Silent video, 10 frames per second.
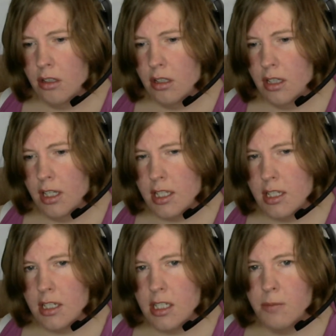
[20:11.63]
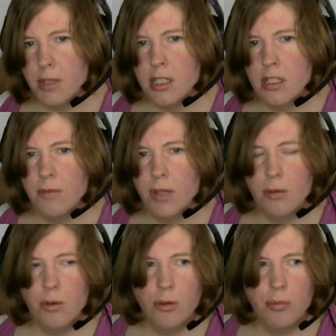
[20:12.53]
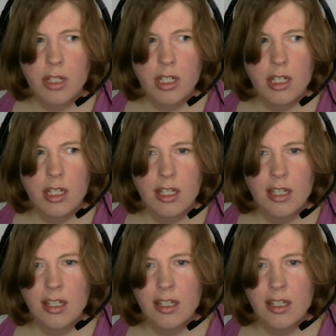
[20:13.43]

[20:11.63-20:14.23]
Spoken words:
that's expensive. I'm hoping he